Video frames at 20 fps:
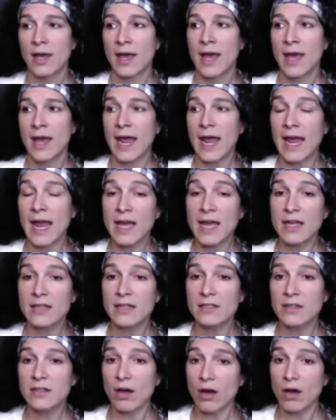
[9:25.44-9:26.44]

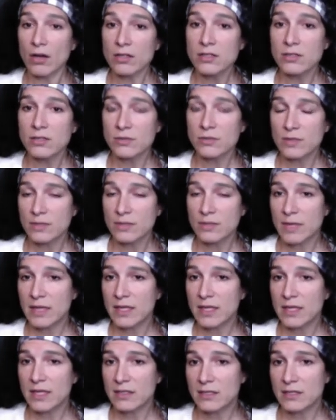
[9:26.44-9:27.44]
And also made
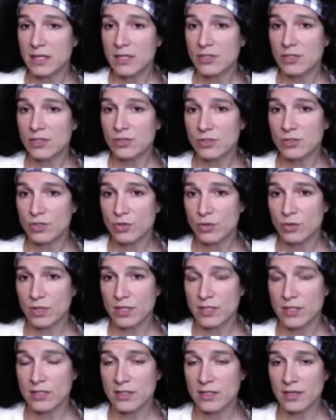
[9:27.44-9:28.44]
the intentional choice.